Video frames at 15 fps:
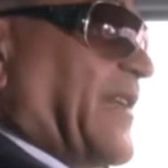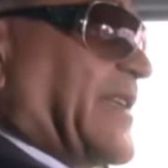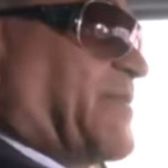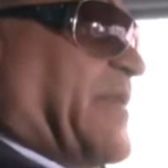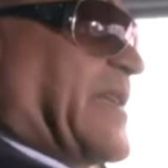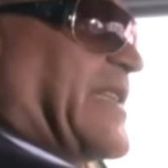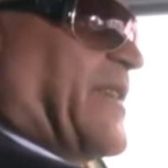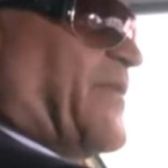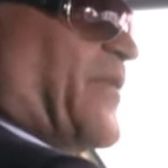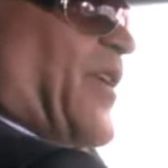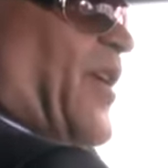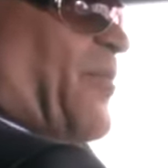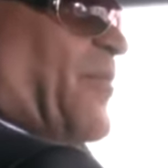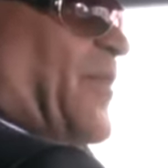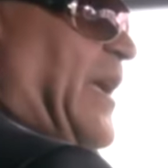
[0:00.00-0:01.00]
is missing
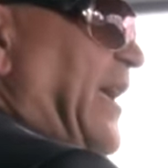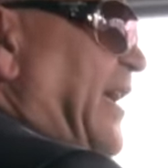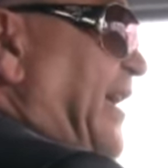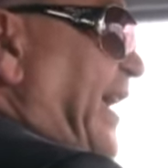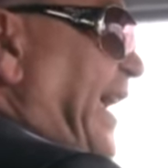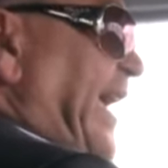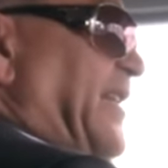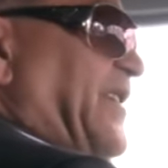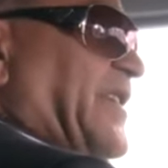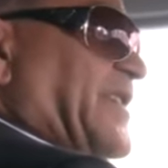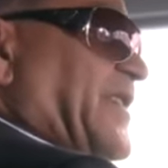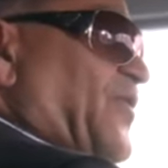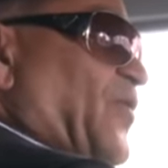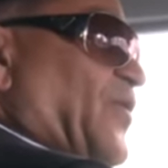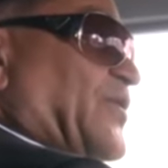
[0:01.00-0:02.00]
from
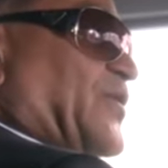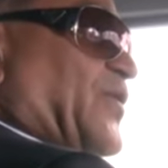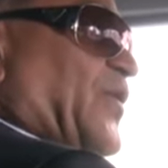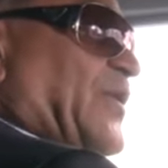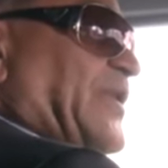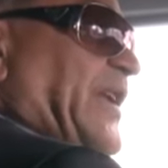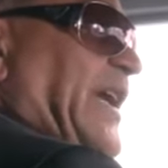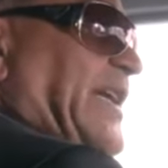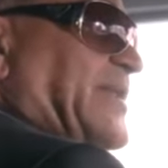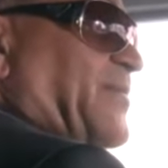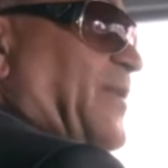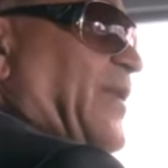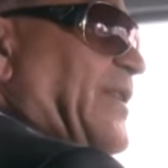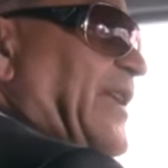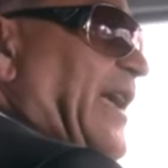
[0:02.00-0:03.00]
ATC control
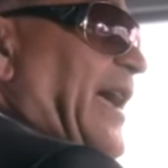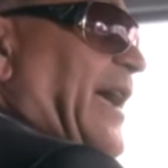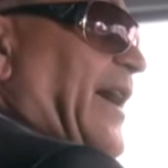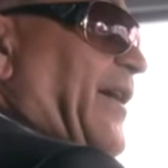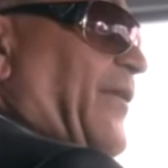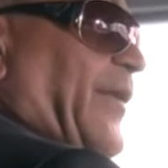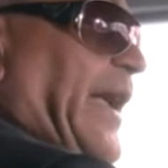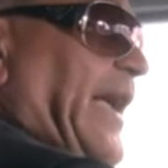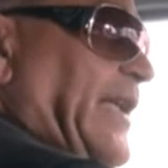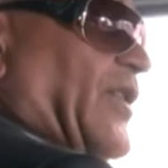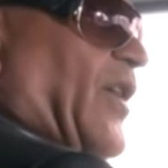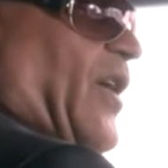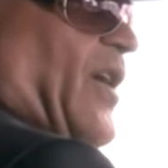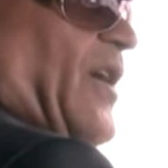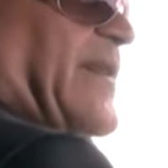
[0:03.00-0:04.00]

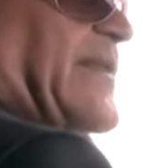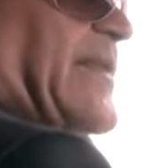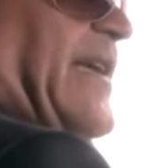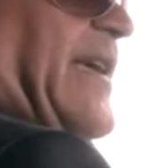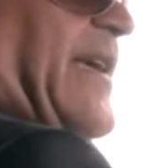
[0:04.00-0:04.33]
radars,